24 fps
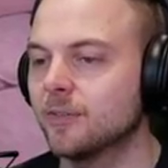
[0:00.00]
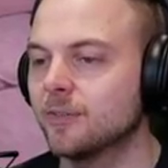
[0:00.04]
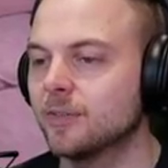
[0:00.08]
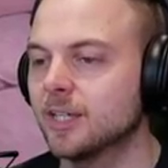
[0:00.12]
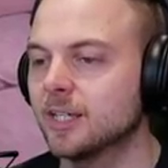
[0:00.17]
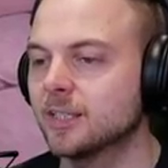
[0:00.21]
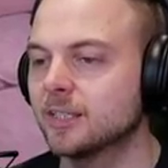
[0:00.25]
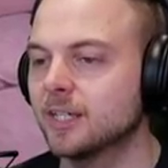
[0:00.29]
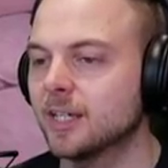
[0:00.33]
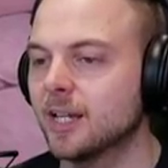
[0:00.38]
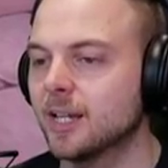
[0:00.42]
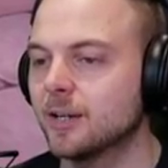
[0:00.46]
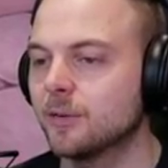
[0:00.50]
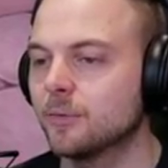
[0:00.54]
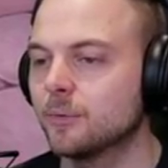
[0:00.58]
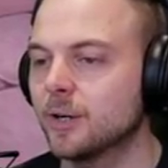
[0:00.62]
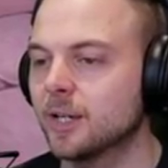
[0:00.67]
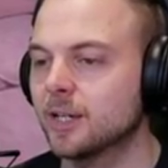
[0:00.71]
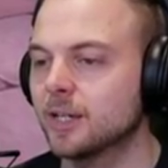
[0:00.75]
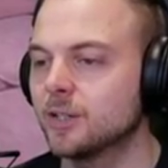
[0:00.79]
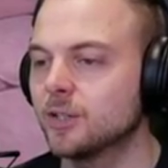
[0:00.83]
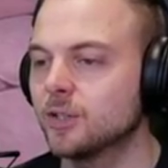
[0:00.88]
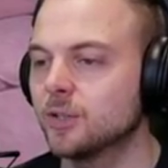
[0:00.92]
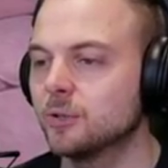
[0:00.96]
you. Yes, I
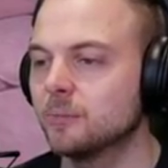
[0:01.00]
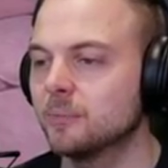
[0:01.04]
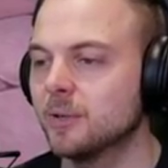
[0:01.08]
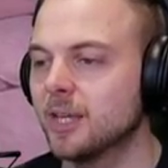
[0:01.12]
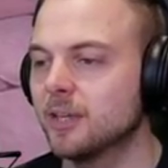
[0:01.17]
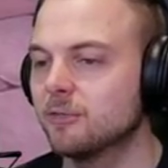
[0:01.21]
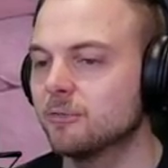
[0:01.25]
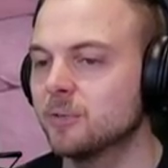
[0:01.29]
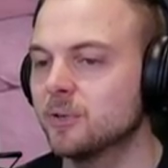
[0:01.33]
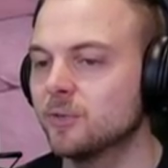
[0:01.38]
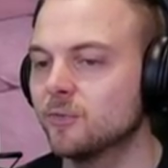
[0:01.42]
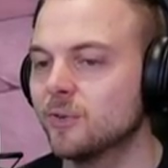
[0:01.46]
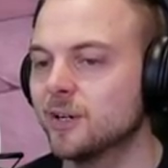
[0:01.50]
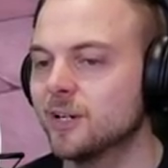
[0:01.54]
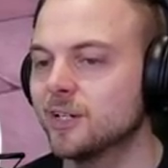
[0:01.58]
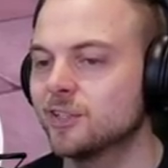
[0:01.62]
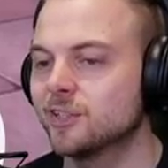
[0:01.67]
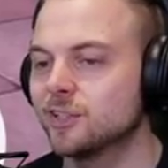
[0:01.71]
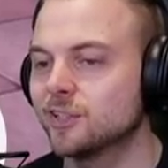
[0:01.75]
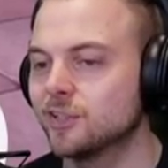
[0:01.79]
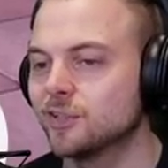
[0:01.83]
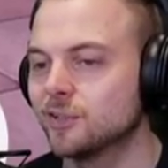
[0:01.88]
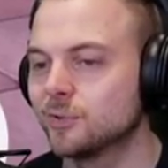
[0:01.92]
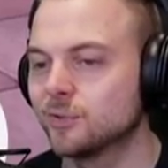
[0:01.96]
reckon you made me ready
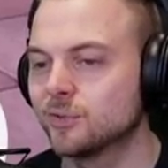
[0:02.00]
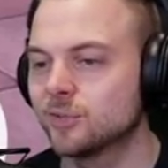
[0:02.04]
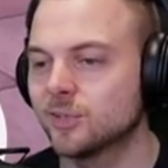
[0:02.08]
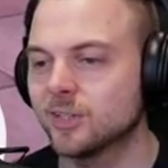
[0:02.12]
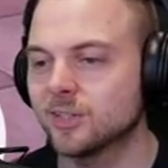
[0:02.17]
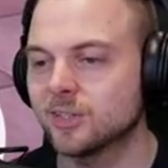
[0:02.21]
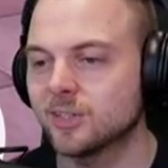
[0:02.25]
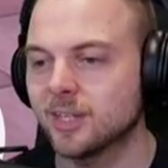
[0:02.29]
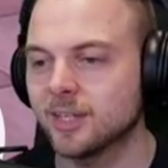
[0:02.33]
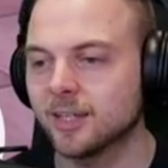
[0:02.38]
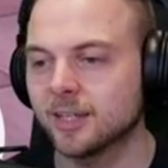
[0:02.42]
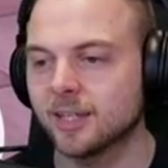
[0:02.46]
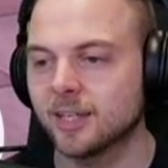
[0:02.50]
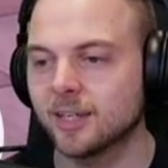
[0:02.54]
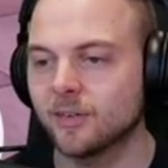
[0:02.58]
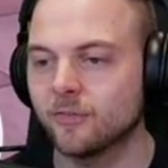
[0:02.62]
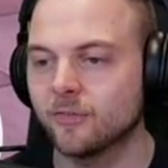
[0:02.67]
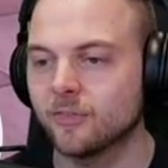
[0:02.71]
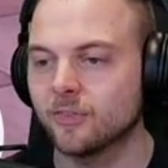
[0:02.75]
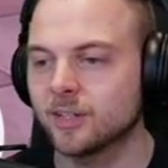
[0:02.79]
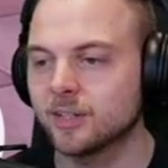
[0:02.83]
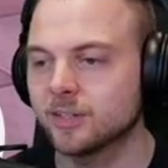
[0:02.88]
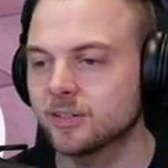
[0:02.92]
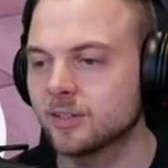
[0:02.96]
to use this. Here, give
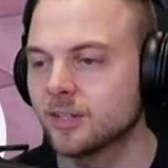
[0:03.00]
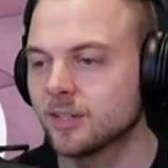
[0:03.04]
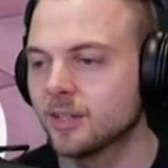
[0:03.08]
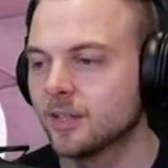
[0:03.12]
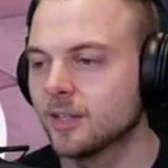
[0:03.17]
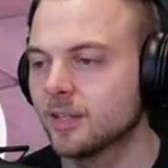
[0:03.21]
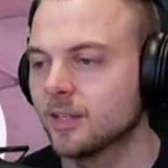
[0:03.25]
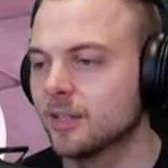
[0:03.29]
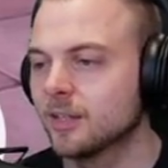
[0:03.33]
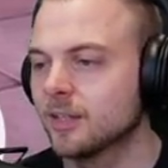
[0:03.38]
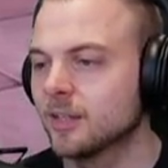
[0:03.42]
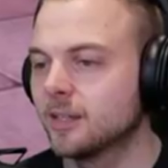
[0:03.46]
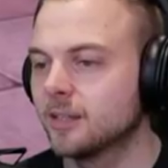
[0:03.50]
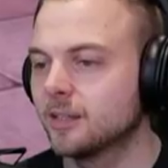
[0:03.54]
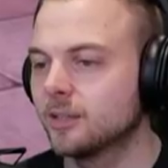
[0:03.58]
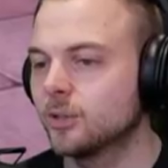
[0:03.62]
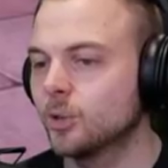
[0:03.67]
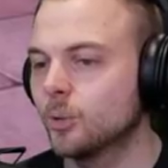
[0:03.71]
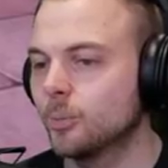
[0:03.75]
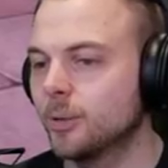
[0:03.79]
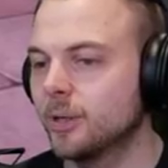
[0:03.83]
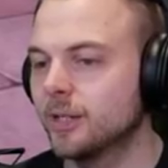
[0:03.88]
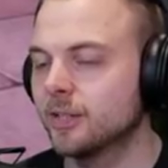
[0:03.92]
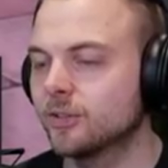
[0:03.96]
this to
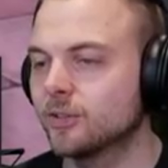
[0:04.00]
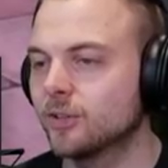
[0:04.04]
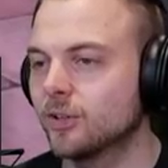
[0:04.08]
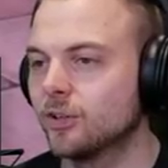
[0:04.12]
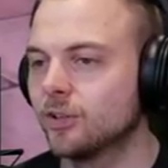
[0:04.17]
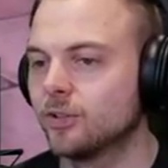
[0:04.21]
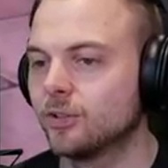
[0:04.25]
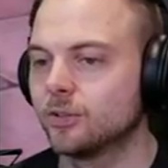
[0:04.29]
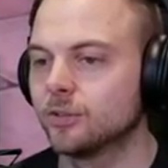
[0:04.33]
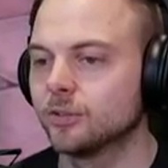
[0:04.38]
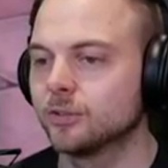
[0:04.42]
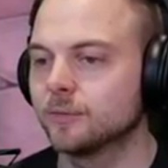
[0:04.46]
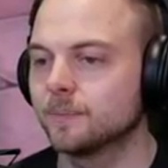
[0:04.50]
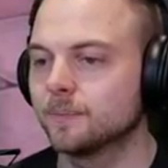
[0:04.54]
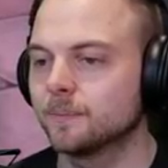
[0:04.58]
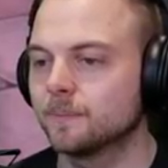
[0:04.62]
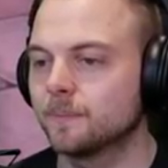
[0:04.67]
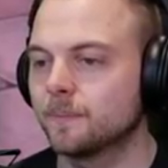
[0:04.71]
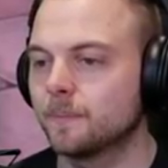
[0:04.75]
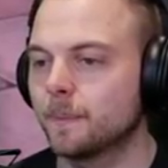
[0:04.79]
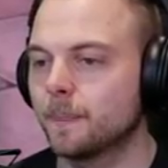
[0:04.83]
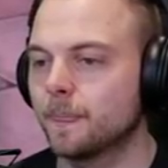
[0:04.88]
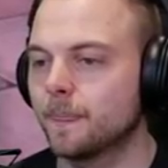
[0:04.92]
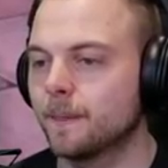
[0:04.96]
your partner to hold.
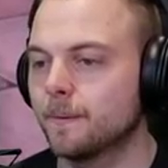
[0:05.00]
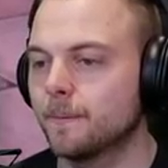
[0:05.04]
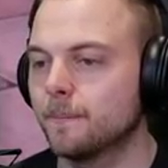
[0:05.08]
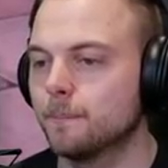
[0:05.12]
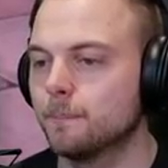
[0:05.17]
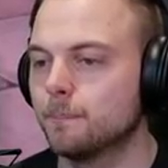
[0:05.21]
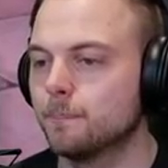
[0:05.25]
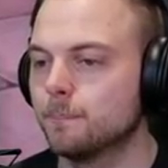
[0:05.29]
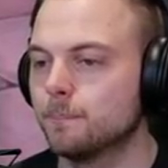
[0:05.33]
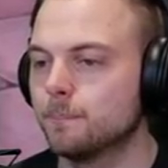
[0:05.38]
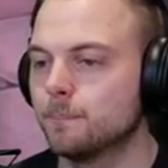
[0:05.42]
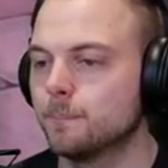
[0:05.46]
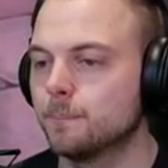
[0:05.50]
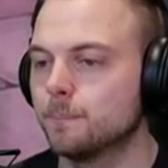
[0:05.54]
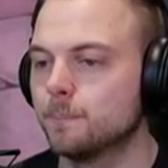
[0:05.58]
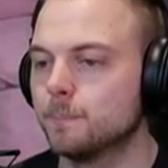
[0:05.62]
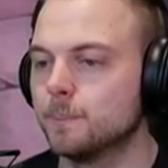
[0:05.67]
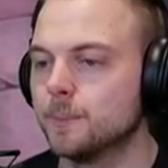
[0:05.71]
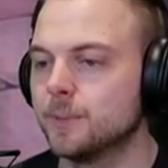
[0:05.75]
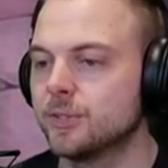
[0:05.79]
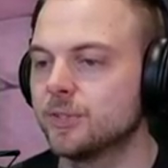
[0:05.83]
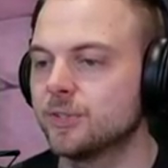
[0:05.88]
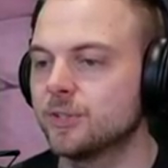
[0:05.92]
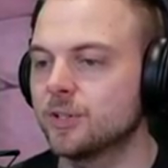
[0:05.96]

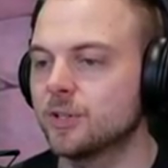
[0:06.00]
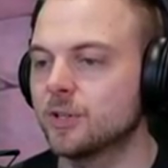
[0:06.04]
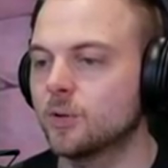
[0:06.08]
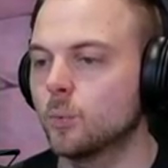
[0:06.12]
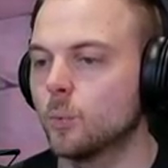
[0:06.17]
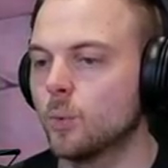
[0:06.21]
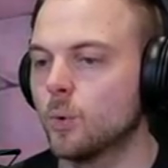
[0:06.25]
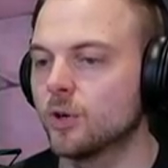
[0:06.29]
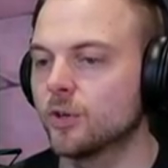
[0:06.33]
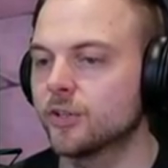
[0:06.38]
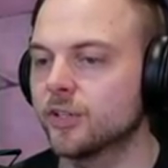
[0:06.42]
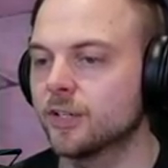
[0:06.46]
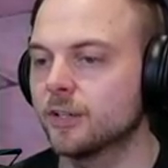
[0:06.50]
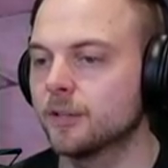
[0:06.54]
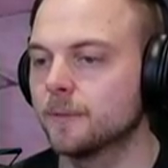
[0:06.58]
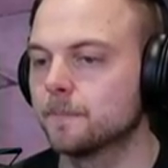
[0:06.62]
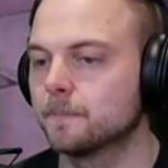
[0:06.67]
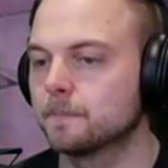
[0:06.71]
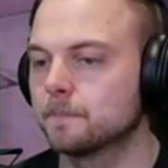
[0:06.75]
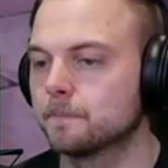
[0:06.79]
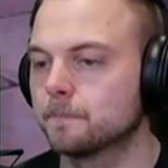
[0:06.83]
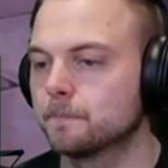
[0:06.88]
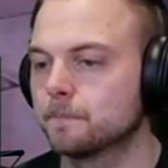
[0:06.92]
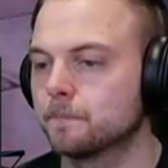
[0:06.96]
Mystic water.
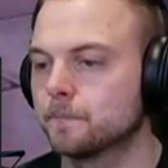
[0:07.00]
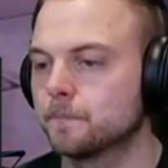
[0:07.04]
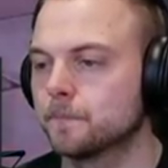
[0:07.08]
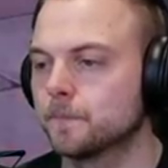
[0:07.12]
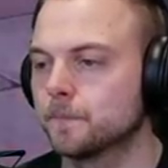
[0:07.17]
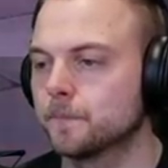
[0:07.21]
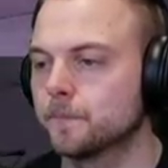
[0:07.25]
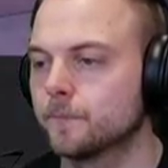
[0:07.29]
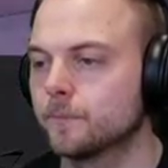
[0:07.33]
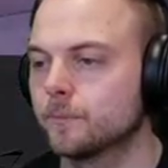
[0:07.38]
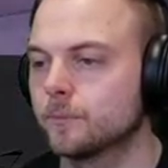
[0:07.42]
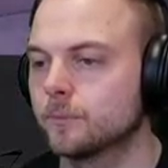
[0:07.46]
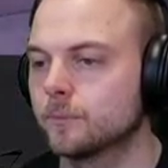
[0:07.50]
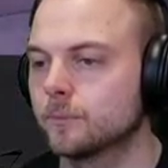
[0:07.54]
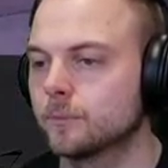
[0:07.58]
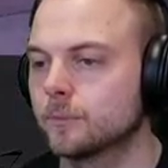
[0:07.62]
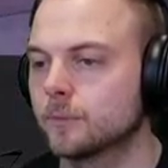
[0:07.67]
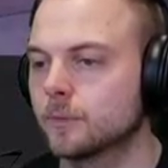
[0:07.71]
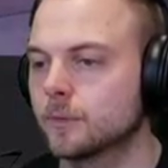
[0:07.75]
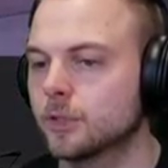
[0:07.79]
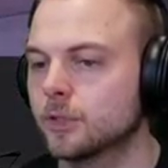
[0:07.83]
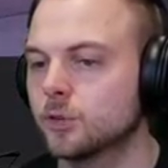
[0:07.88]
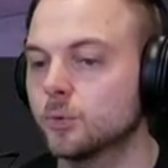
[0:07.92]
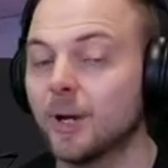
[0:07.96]

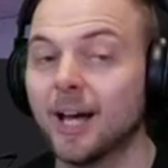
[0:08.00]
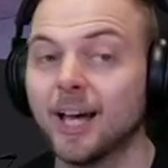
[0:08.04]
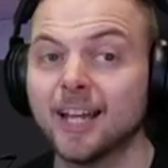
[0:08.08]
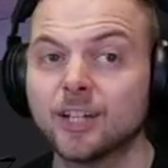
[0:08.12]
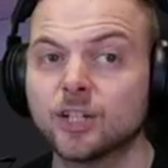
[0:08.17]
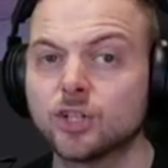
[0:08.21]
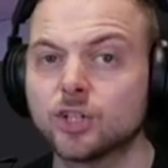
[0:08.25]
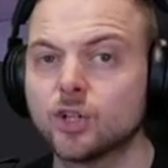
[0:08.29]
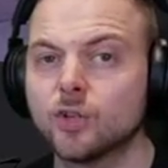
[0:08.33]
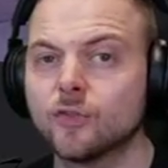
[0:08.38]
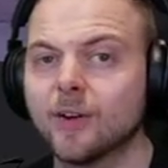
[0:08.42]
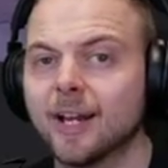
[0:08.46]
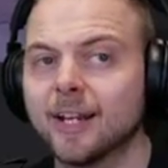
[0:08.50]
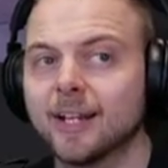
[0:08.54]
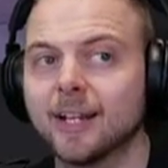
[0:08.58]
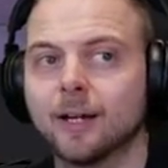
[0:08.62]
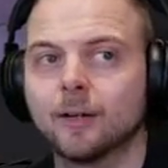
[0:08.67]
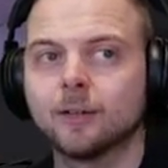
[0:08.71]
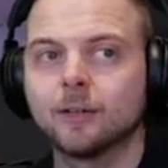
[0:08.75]
That's what I could do right now.